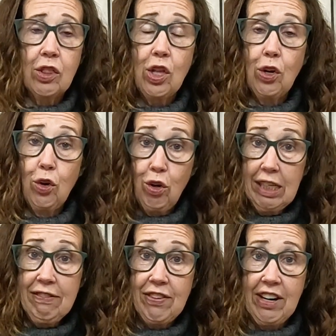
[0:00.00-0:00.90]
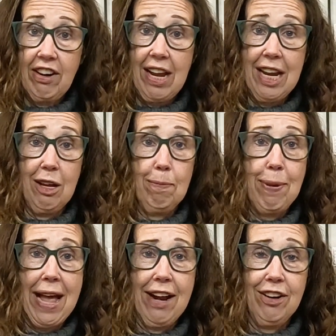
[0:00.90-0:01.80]
The early Fair Isle
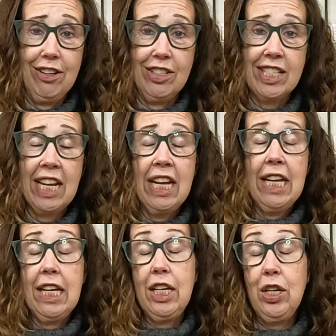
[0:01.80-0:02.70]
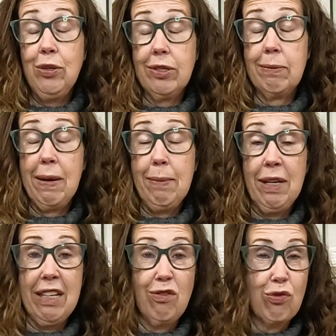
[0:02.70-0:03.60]
patterns used
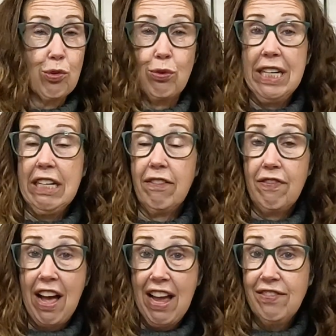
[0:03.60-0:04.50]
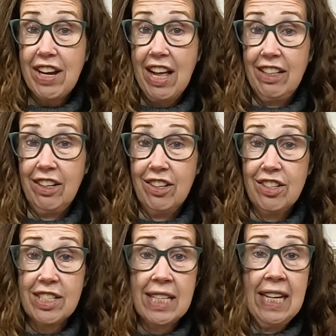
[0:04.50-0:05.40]
maybe 3 to 5
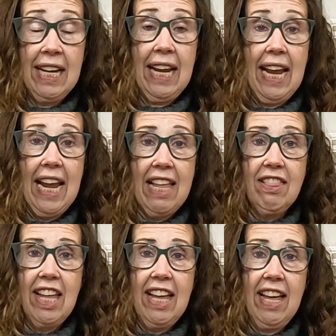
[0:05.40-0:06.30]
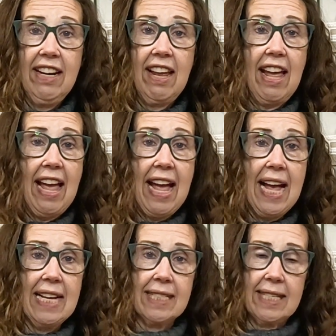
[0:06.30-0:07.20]
colors, and then
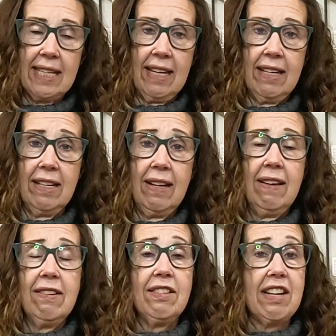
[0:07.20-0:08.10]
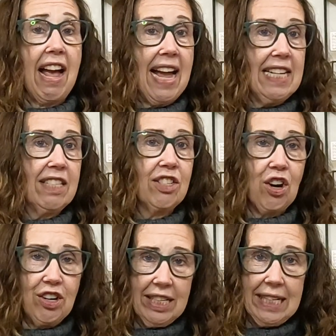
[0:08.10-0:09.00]
as dyes
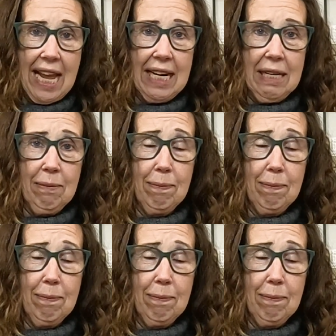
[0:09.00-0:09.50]
started getting